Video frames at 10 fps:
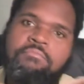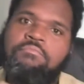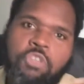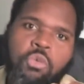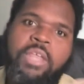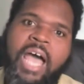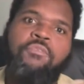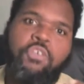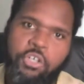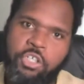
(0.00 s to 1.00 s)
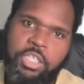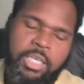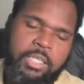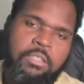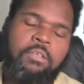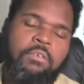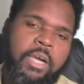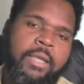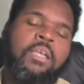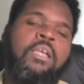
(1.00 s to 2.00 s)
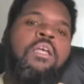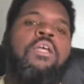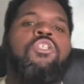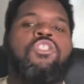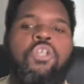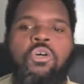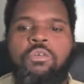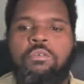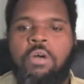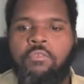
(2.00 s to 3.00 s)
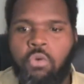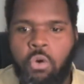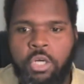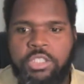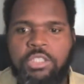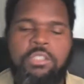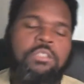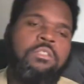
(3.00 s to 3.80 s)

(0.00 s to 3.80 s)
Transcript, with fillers: do that for their kid, right? So of course